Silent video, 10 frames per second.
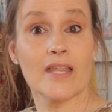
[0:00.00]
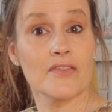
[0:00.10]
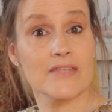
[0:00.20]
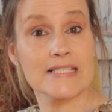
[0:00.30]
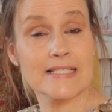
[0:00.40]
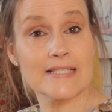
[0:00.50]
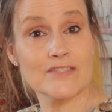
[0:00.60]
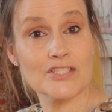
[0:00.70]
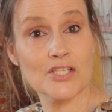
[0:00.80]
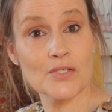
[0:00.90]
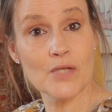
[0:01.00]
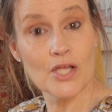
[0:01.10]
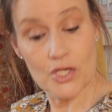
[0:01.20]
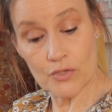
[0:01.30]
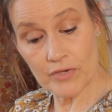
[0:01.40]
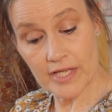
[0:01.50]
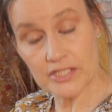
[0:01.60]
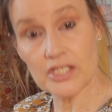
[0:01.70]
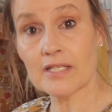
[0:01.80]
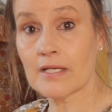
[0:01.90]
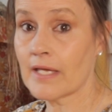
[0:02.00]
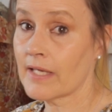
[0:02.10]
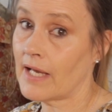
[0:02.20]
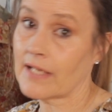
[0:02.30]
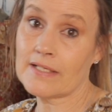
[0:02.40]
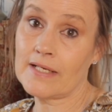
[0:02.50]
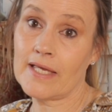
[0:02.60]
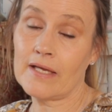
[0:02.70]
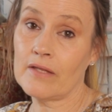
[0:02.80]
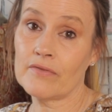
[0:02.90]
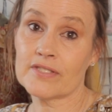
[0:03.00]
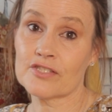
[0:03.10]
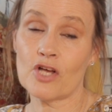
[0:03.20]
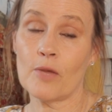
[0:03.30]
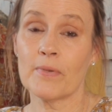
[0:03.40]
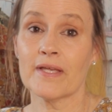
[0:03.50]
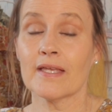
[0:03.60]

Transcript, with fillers: length of the sleeves too. Great, you can layer, I can layer this top